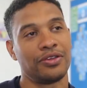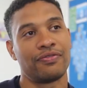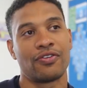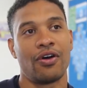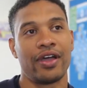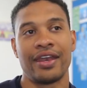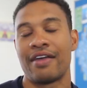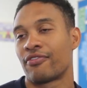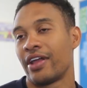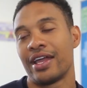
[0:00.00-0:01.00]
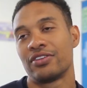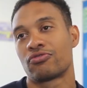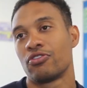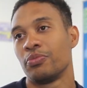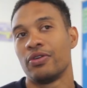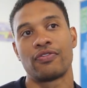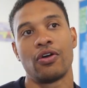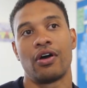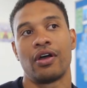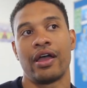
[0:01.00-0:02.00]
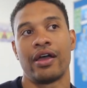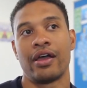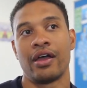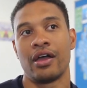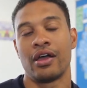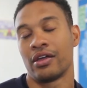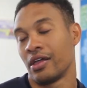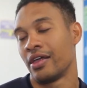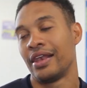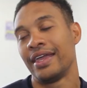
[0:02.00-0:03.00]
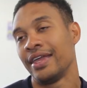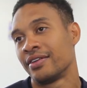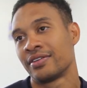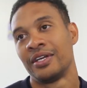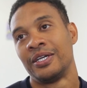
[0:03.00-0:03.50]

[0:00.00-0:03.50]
You've got in every age group, you've got uh, a, lead,